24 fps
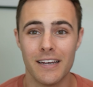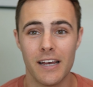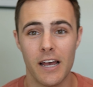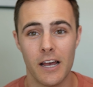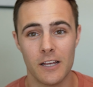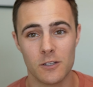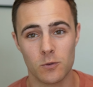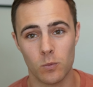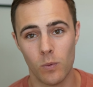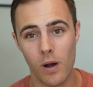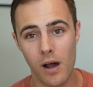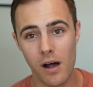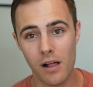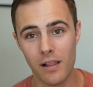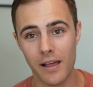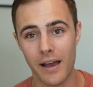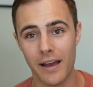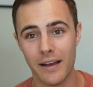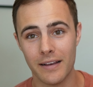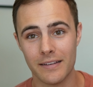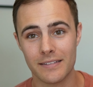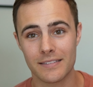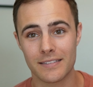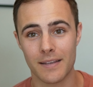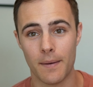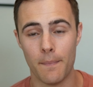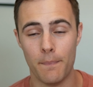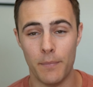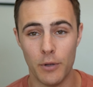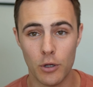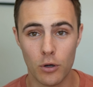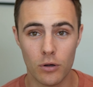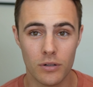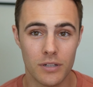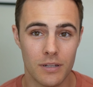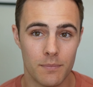as well as
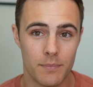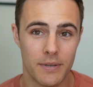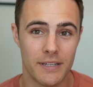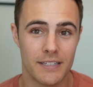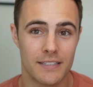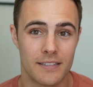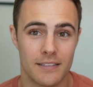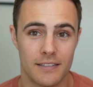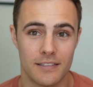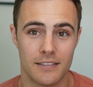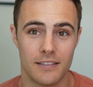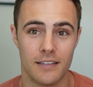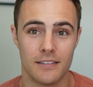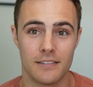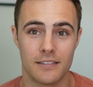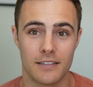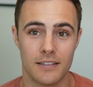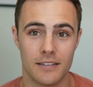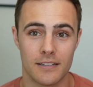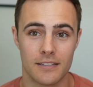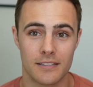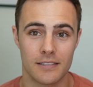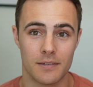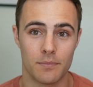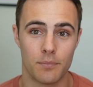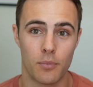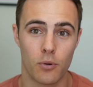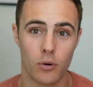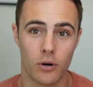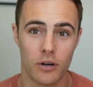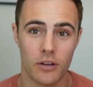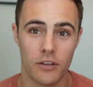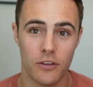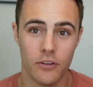build a business that's going to support